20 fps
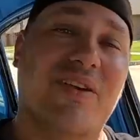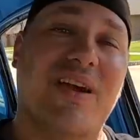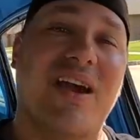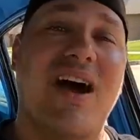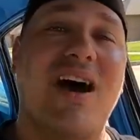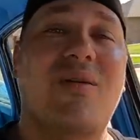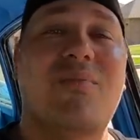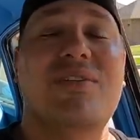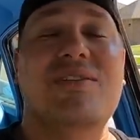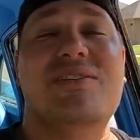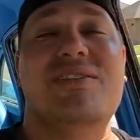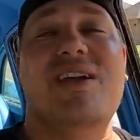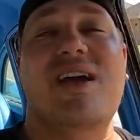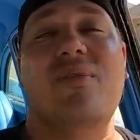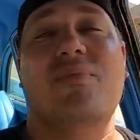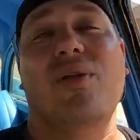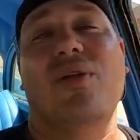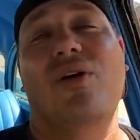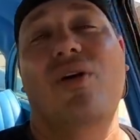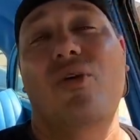your comments
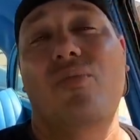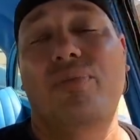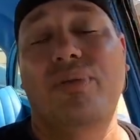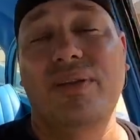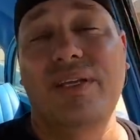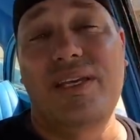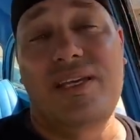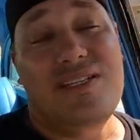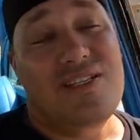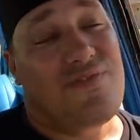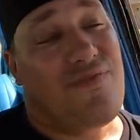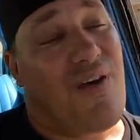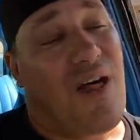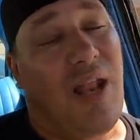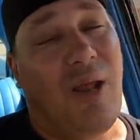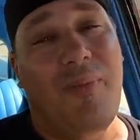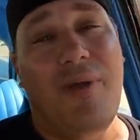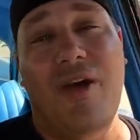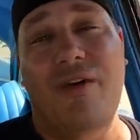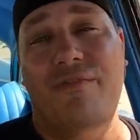down below. Please
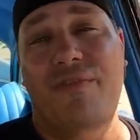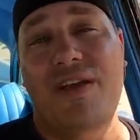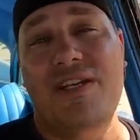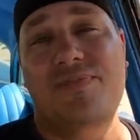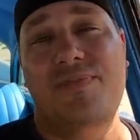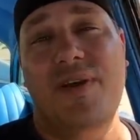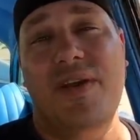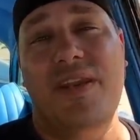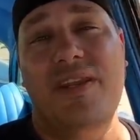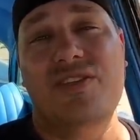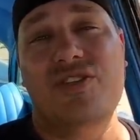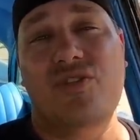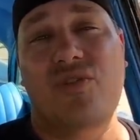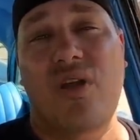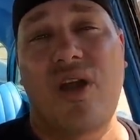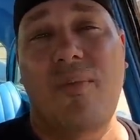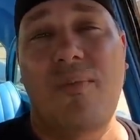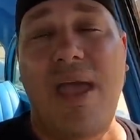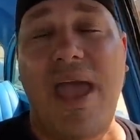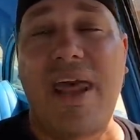follow me on Facebook and
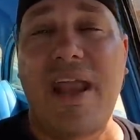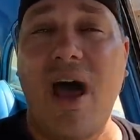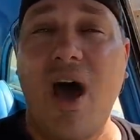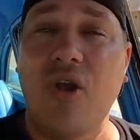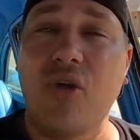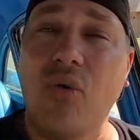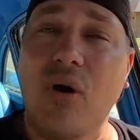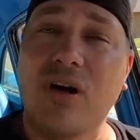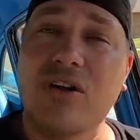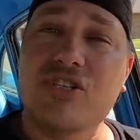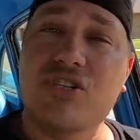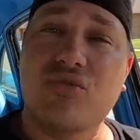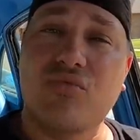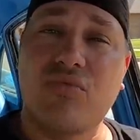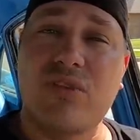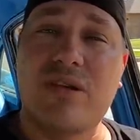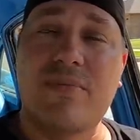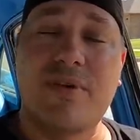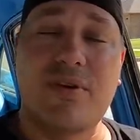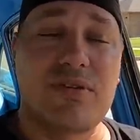Instagram at Auto Auction
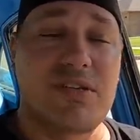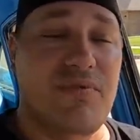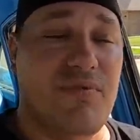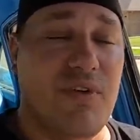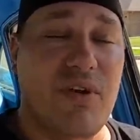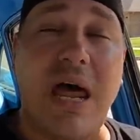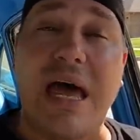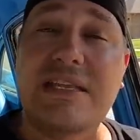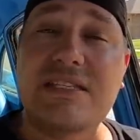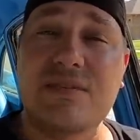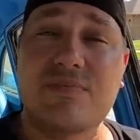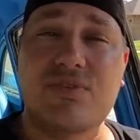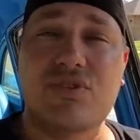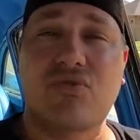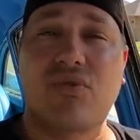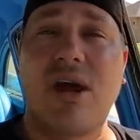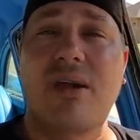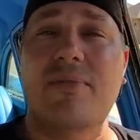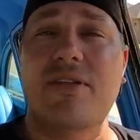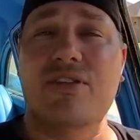Rebuilds. If you're not
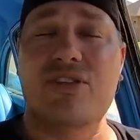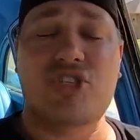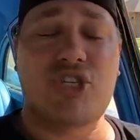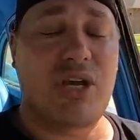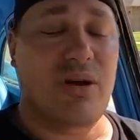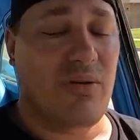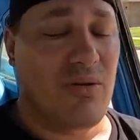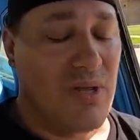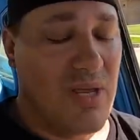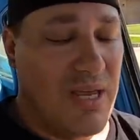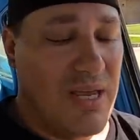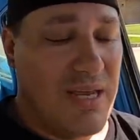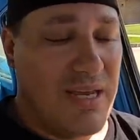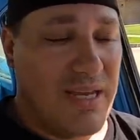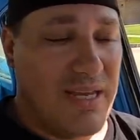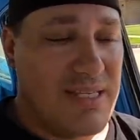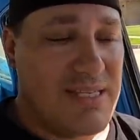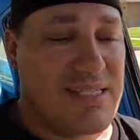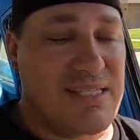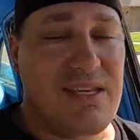subscribed to the channel,
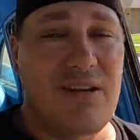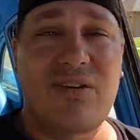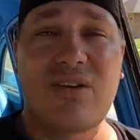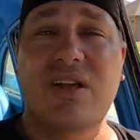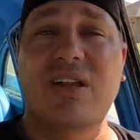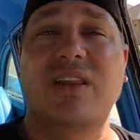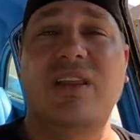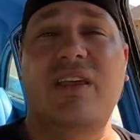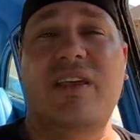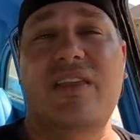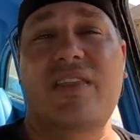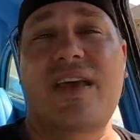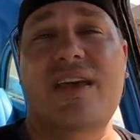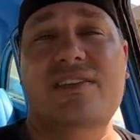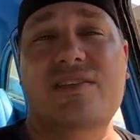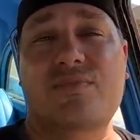consider clicking that